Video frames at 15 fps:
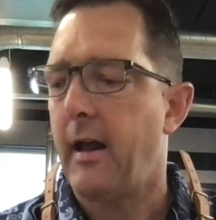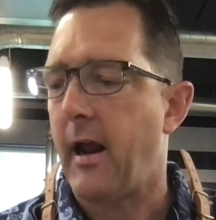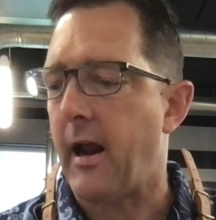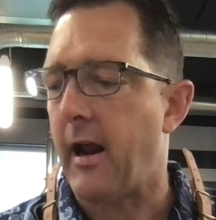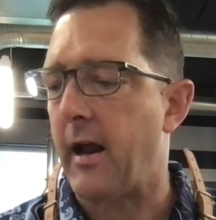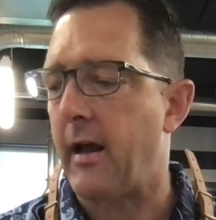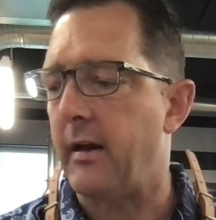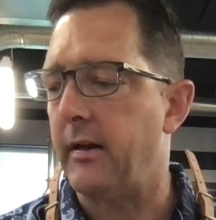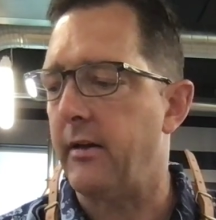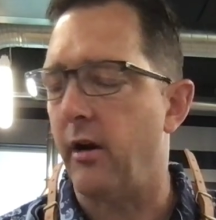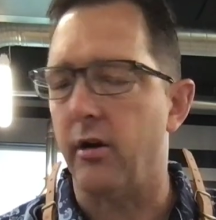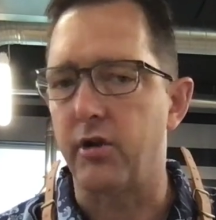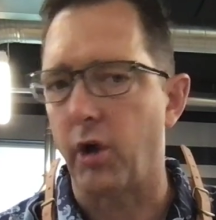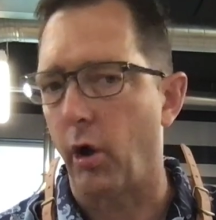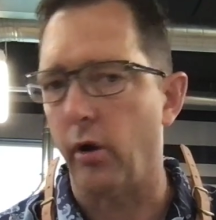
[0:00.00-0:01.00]
and
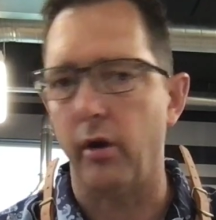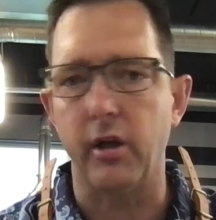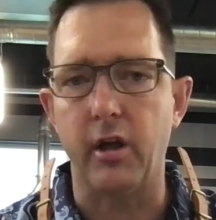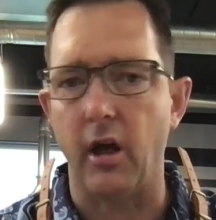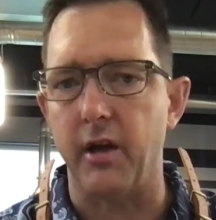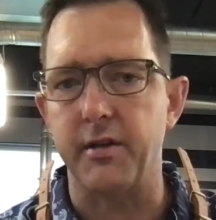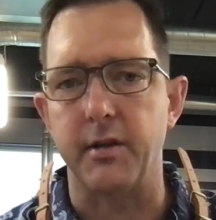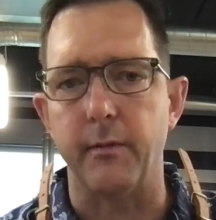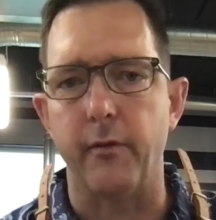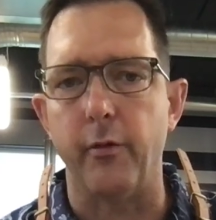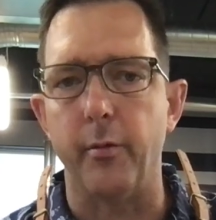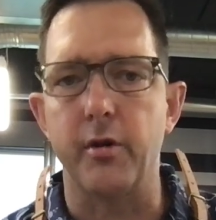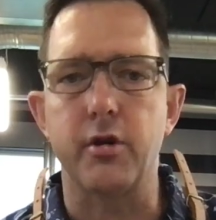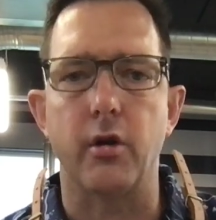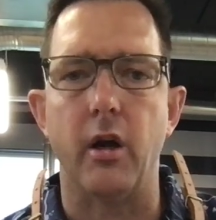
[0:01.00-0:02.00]
they're totally custom
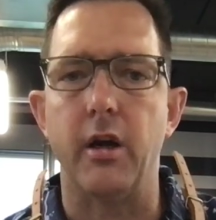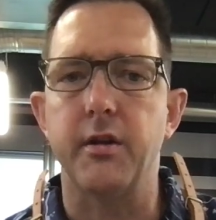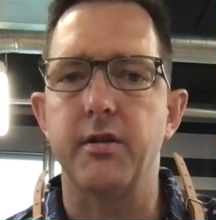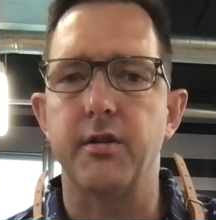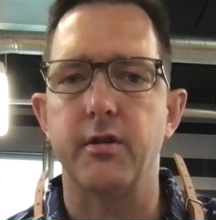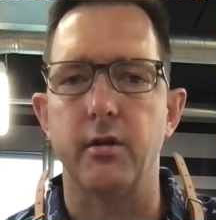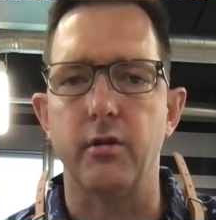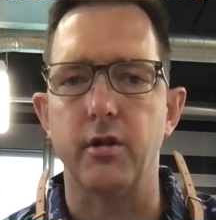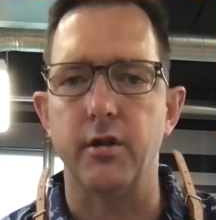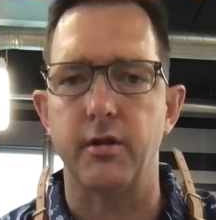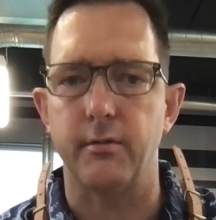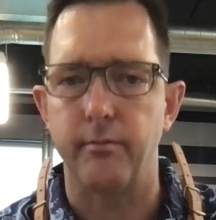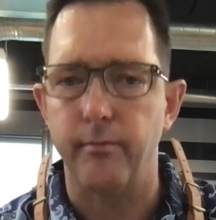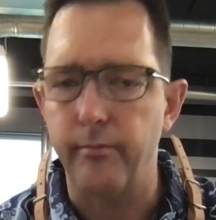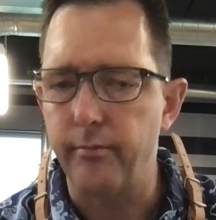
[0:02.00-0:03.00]
from a trace. So just,
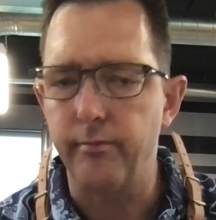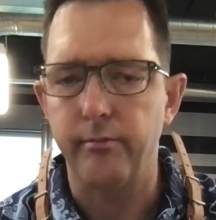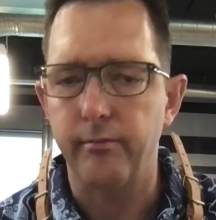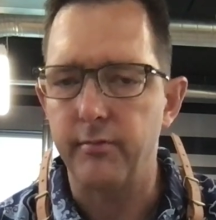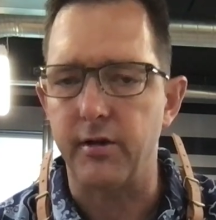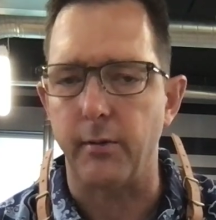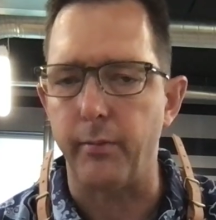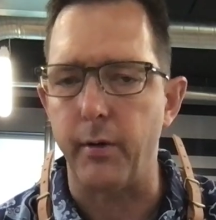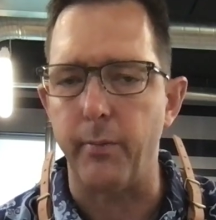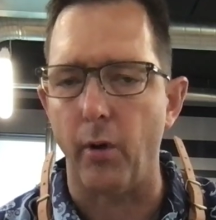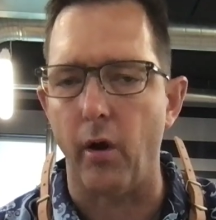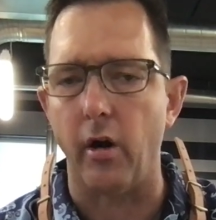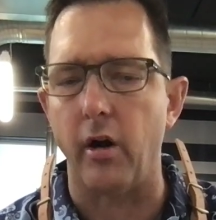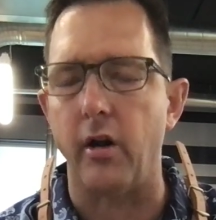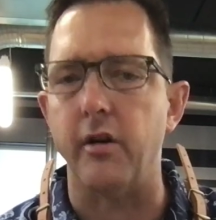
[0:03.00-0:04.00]
some people
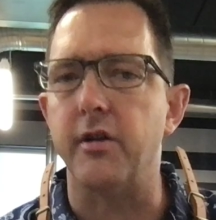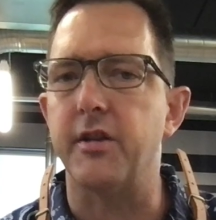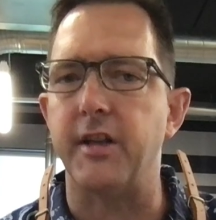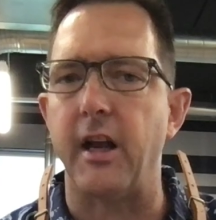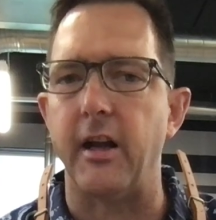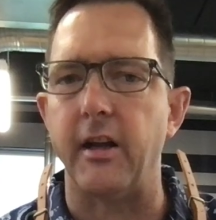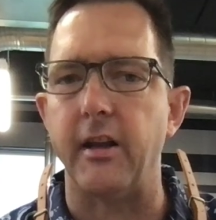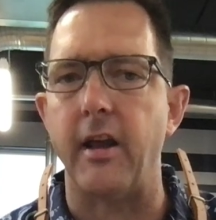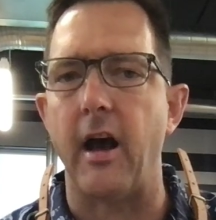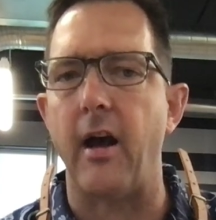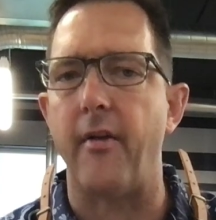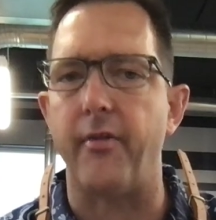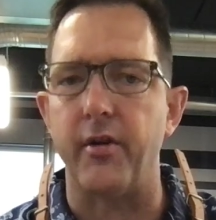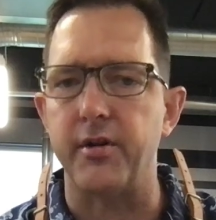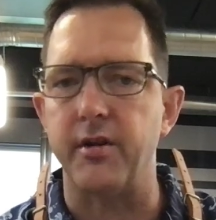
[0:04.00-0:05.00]
aren't understanding
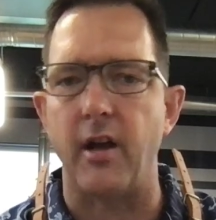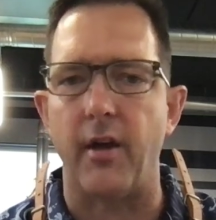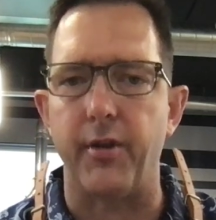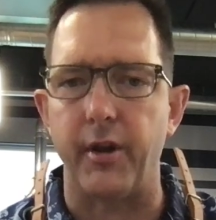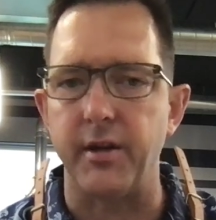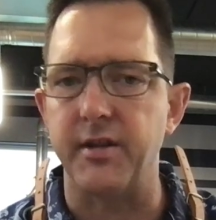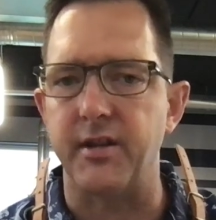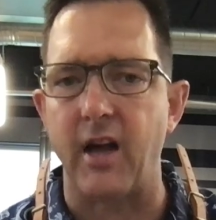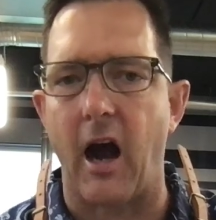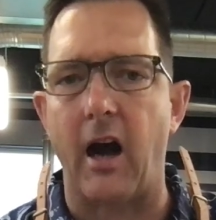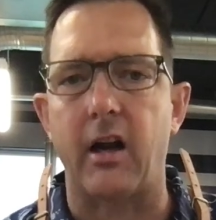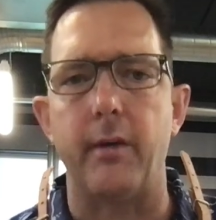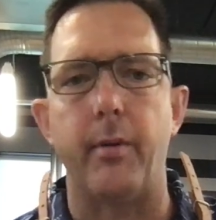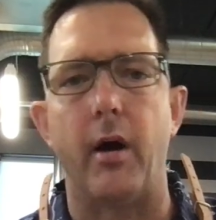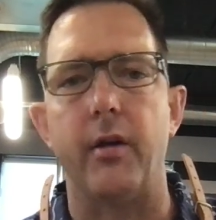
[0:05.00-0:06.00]
that. There's nothing
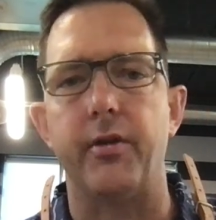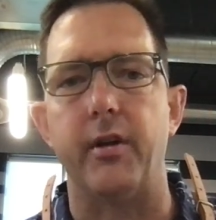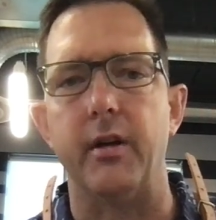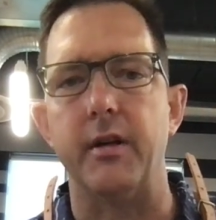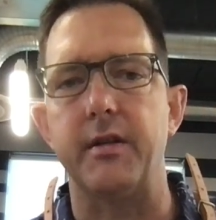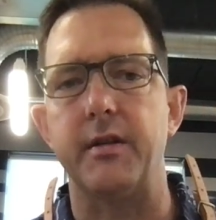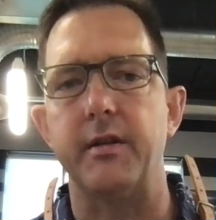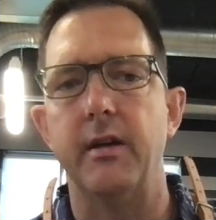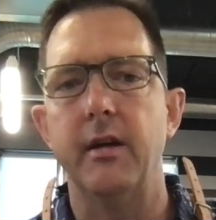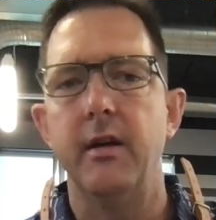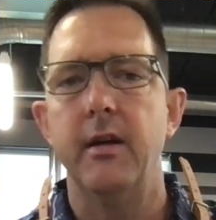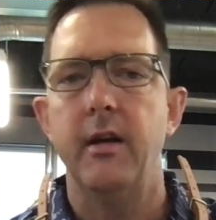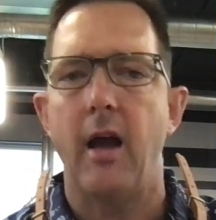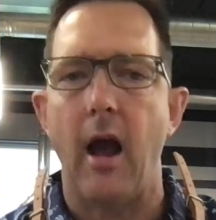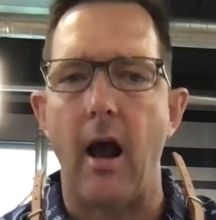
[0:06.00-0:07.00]
stock about this.
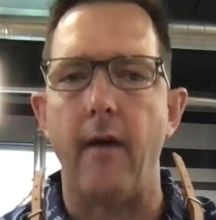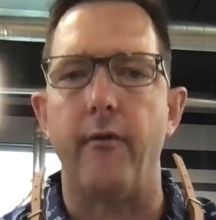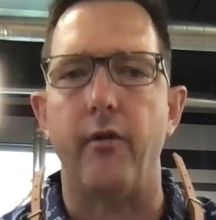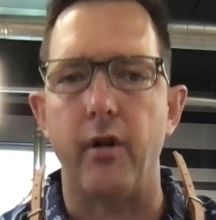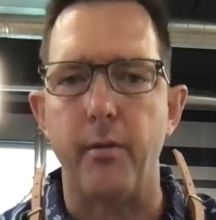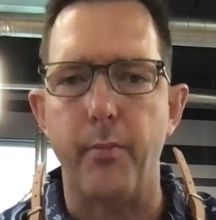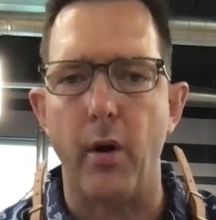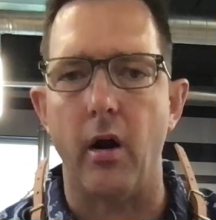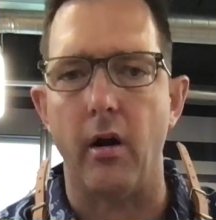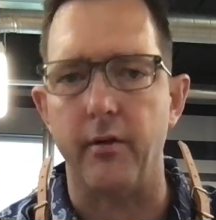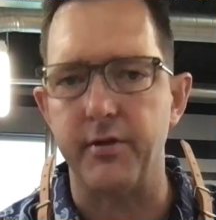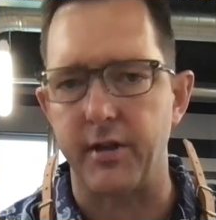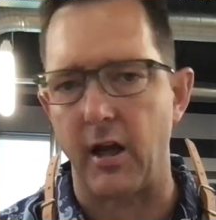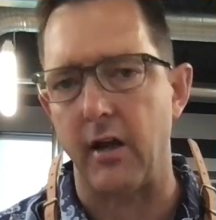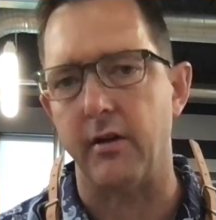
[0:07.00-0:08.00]
Every pair of
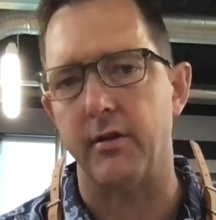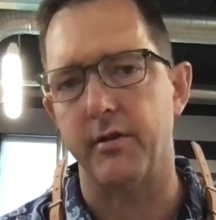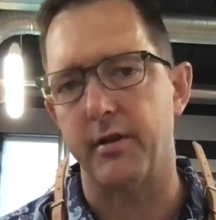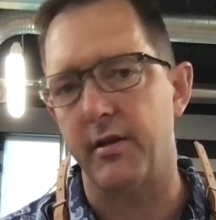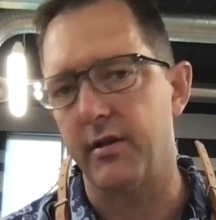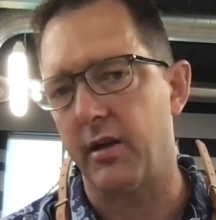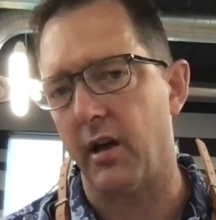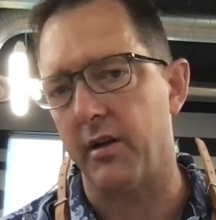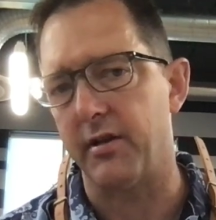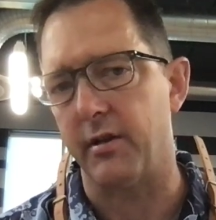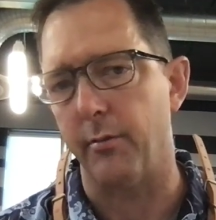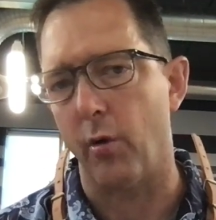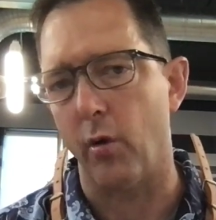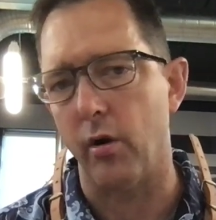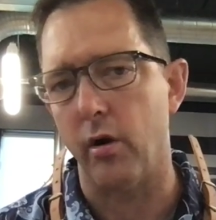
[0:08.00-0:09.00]
sandals is
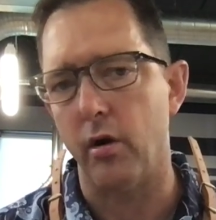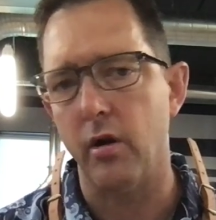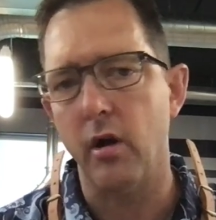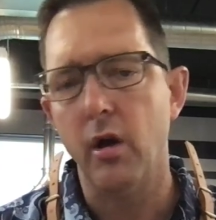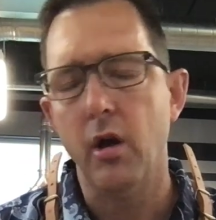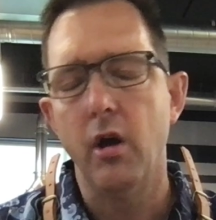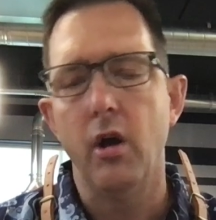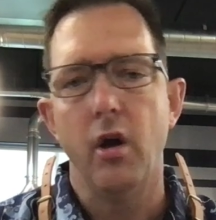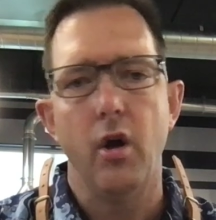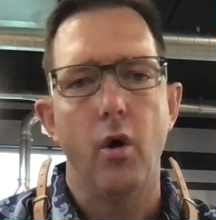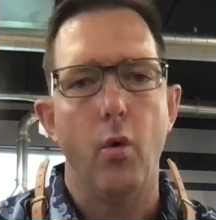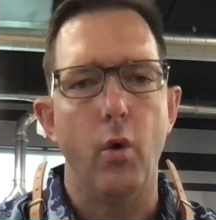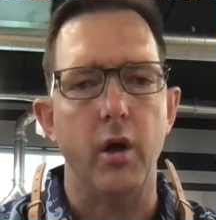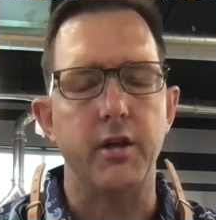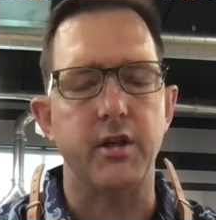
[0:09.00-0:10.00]
custom ordered,
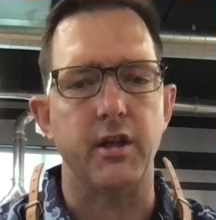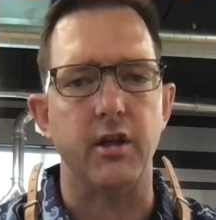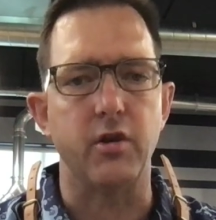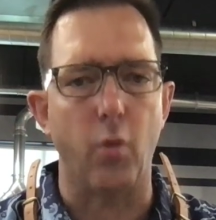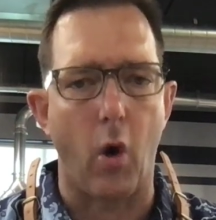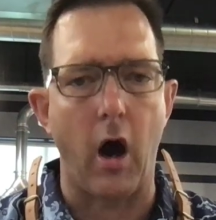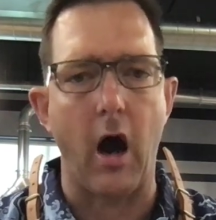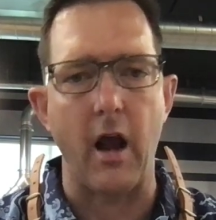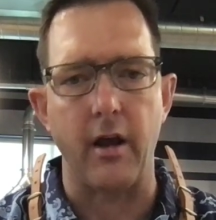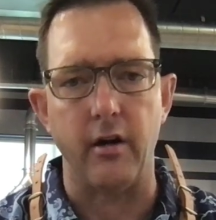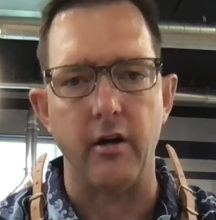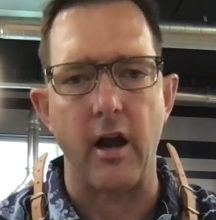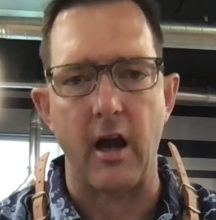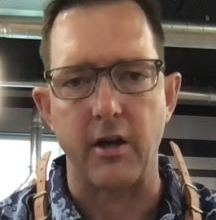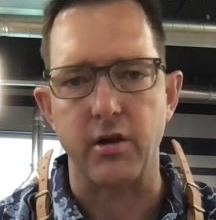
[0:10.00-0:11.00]
which is why
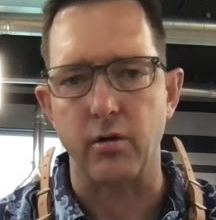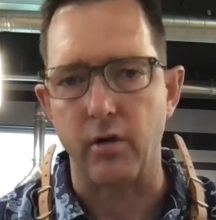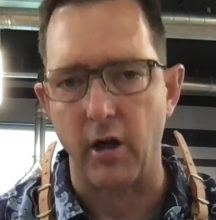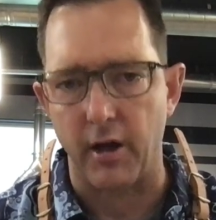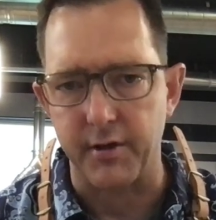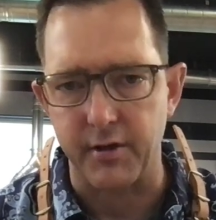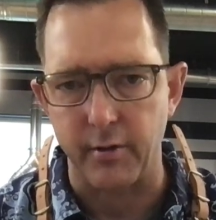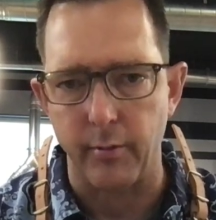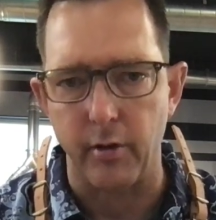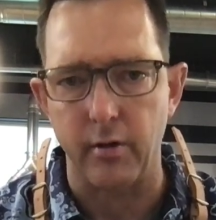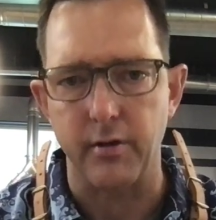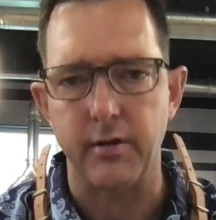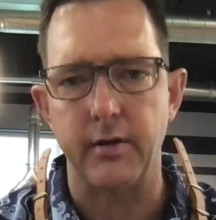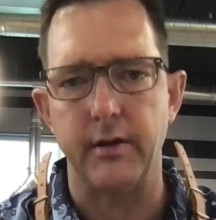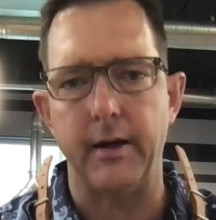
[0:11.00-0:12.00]
international
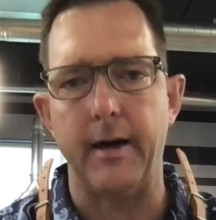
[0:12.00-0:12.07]
customers